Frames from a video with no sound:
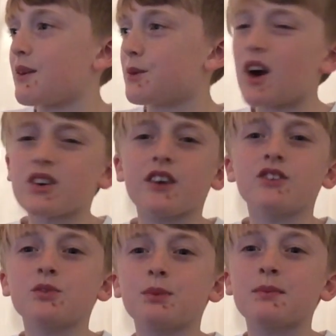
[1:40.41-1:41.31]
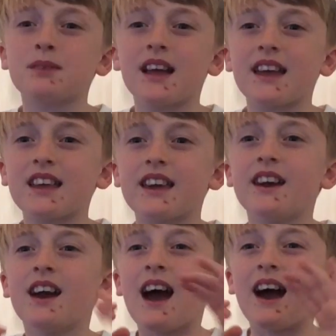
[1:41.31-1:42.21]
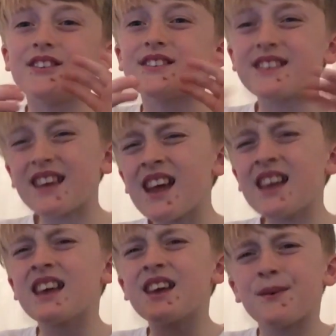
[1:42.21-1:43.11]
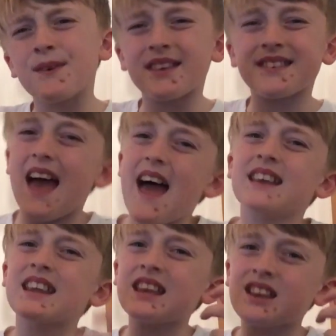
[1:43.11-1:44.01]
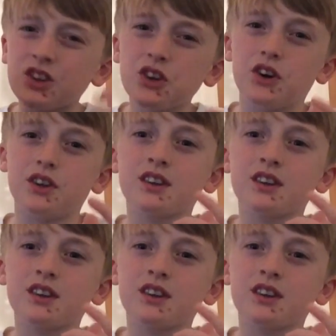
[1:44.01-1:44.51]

we are going to be playing it and seeing if it's any good.